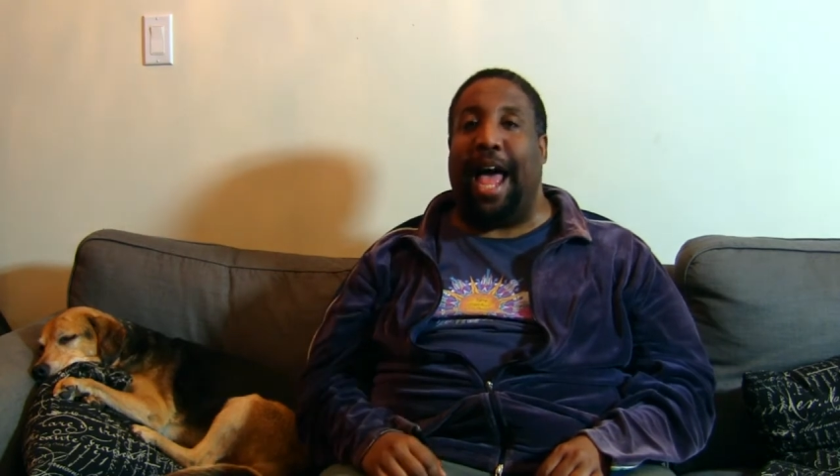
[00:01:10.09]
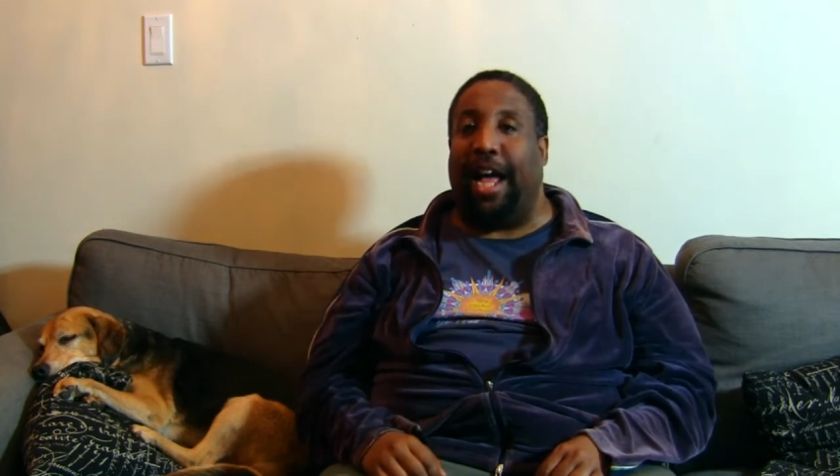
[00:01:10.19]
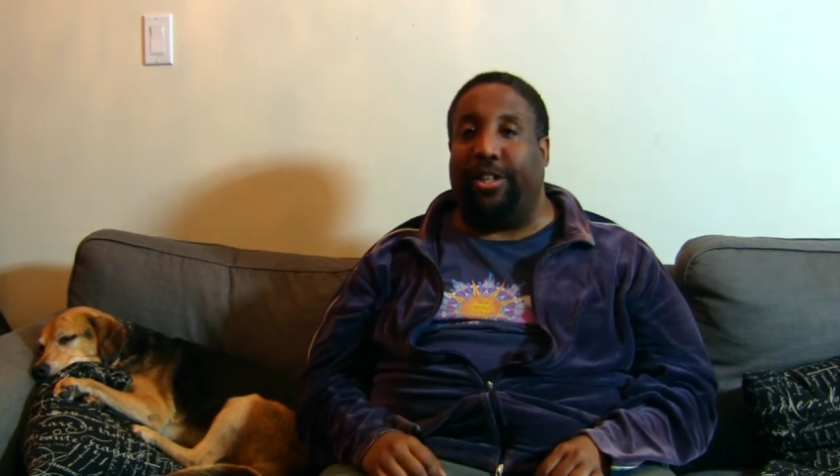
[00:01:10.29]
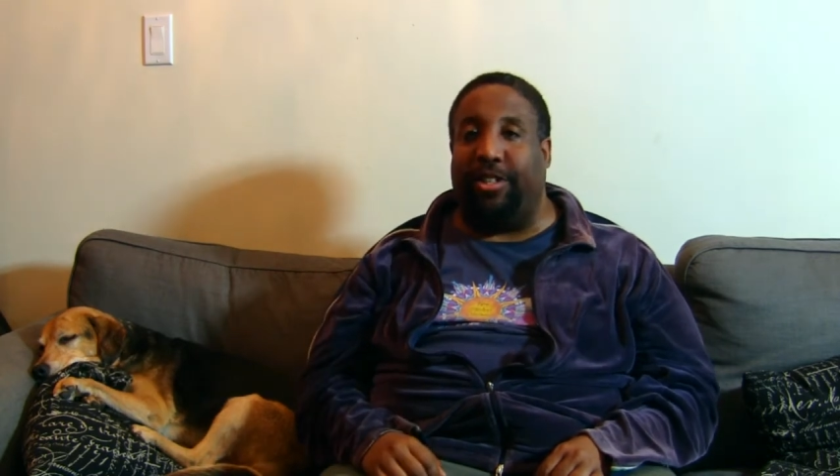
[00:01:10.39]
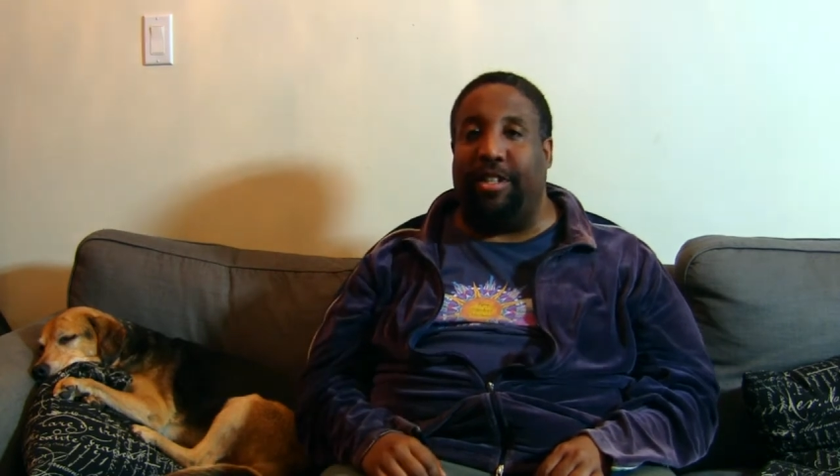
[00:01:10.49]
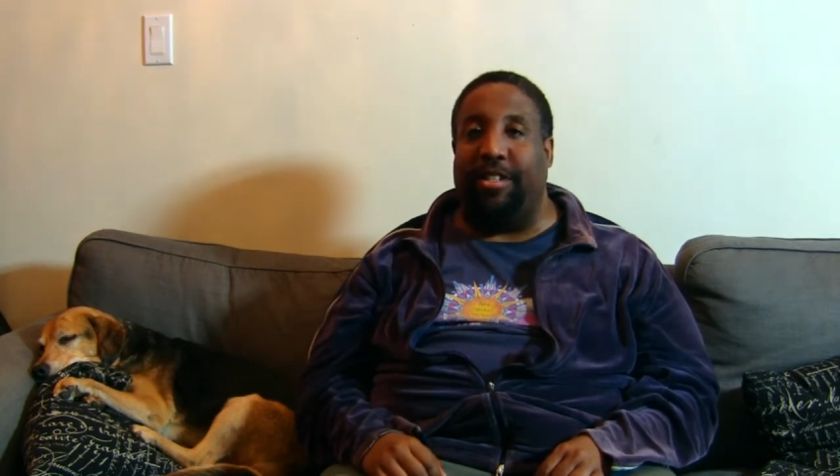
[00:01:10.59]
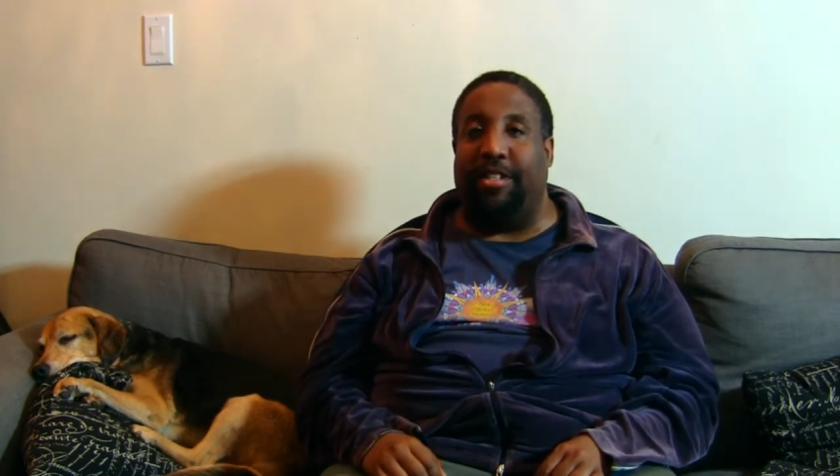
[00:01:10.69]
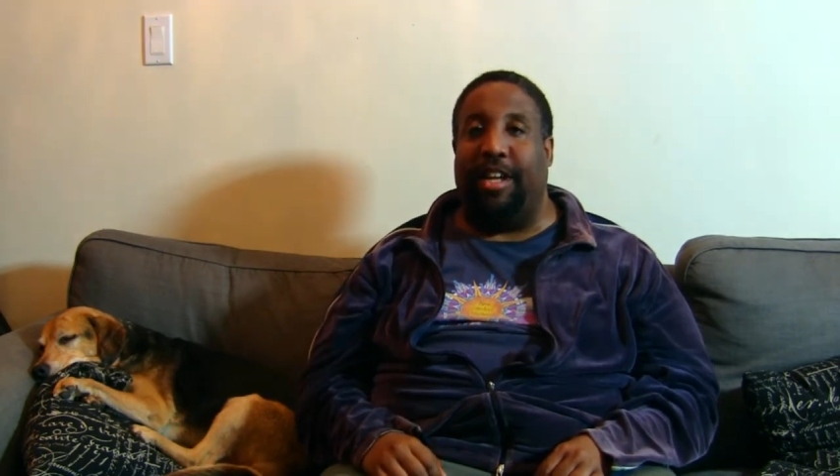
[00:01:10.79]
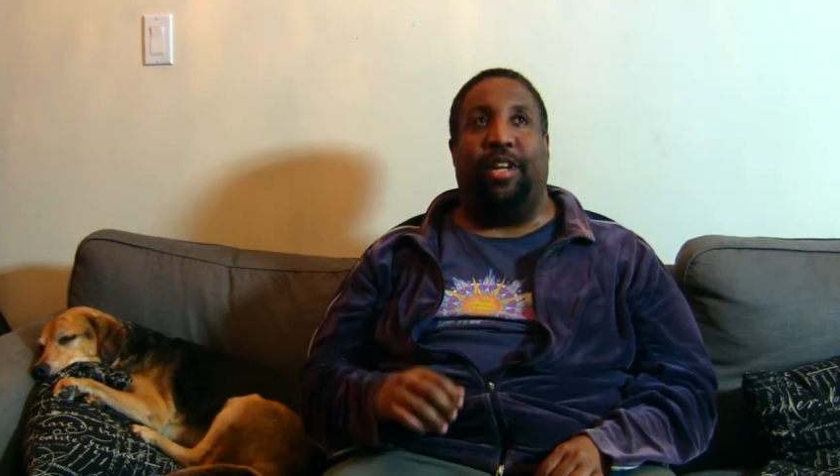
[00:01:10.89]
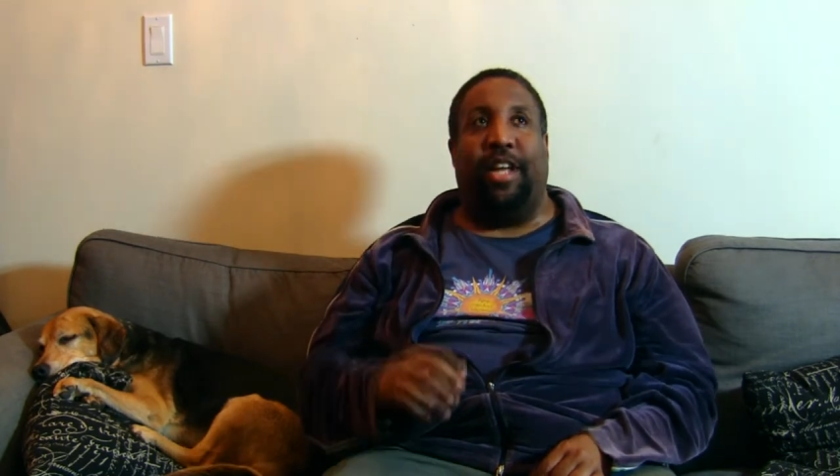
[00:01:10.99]

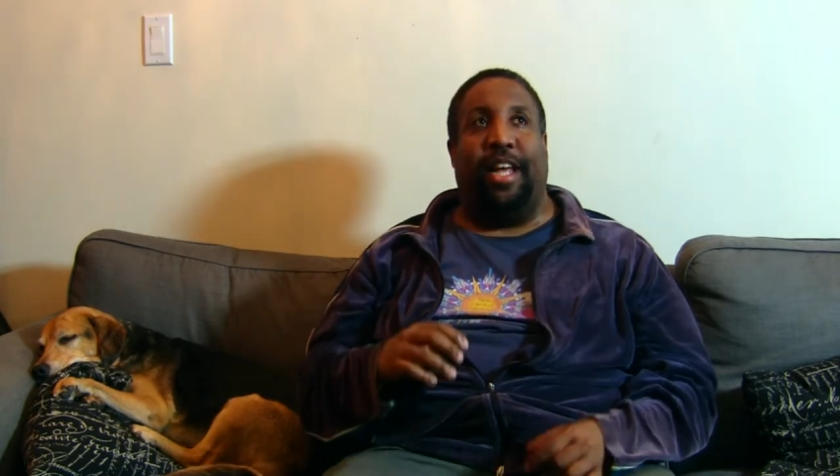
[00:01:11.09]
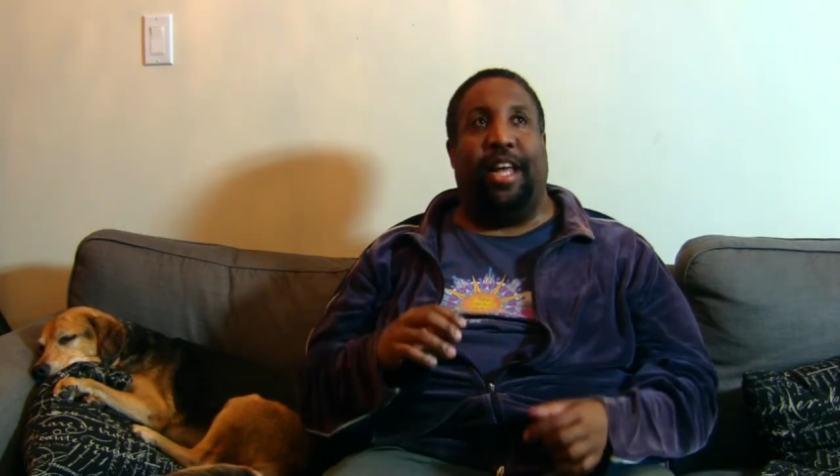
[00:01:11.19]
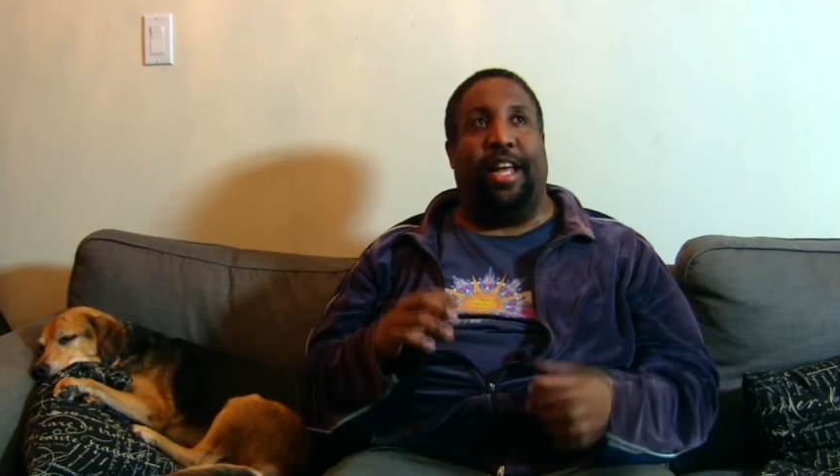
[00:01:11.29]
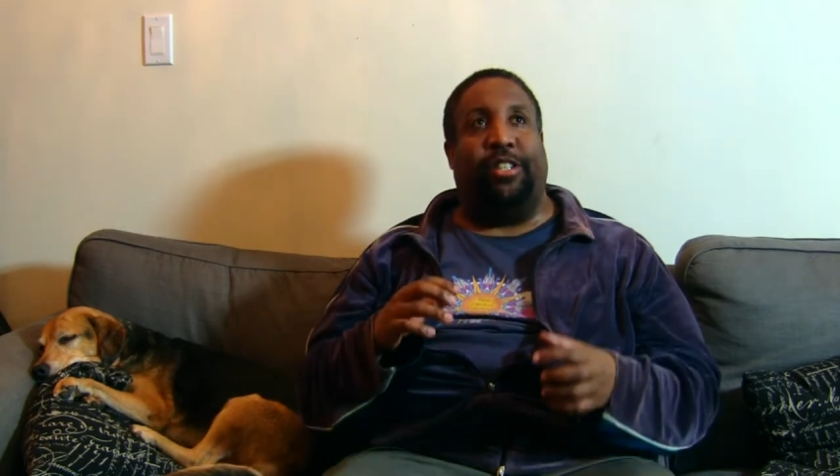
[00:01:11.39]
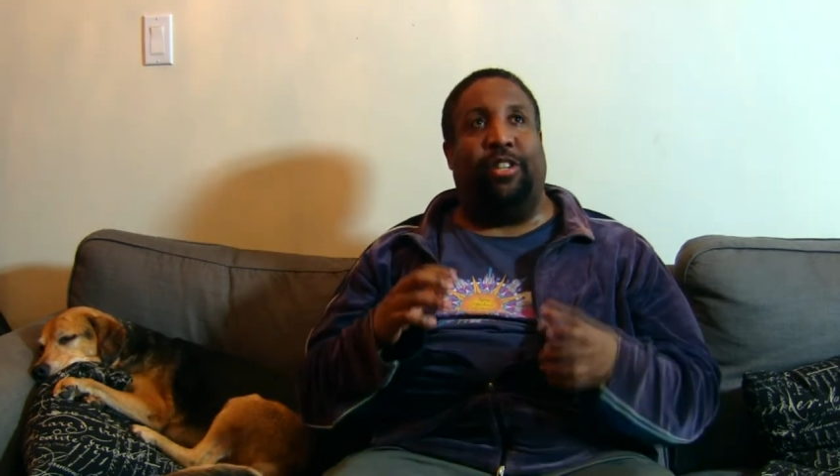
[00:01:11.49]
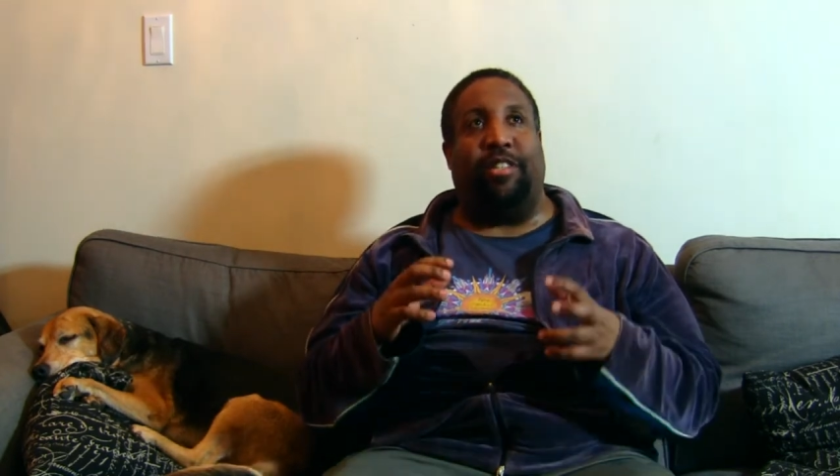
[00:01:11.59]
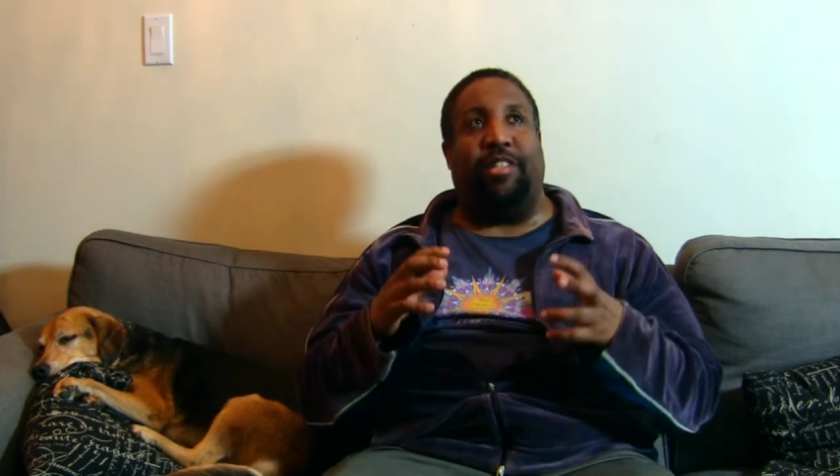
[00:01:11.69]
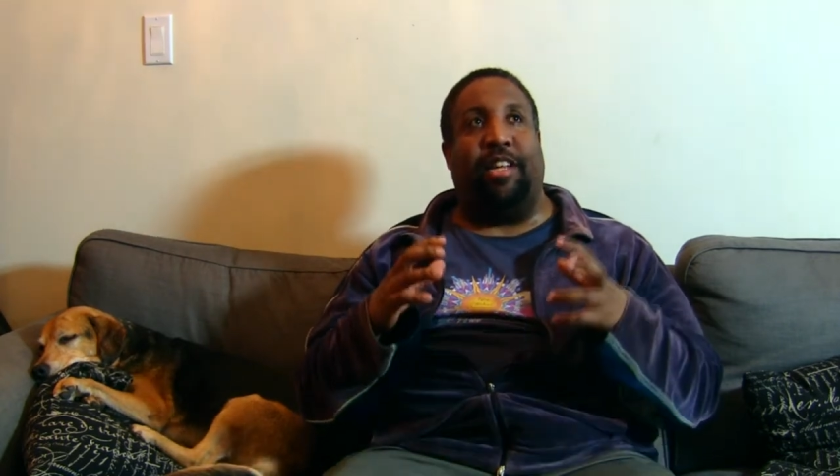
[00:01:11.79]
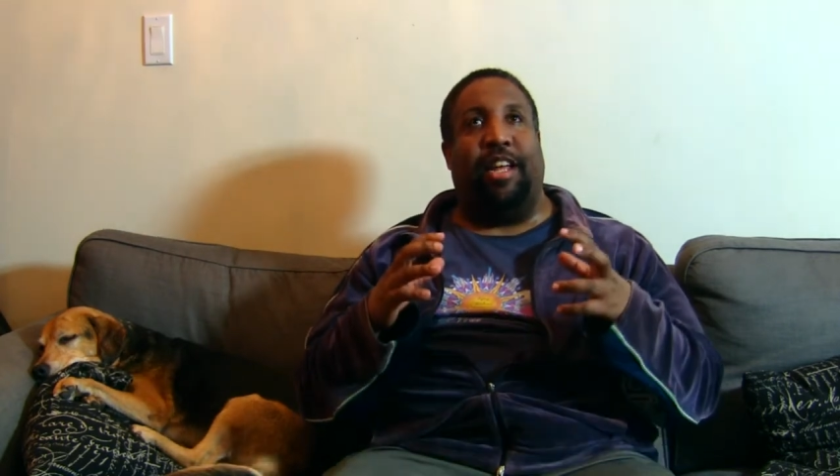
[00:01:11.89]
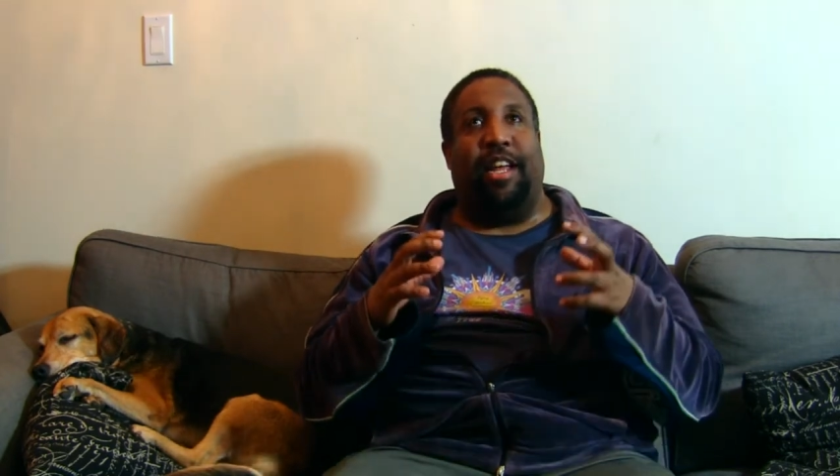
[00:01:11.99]
actions, just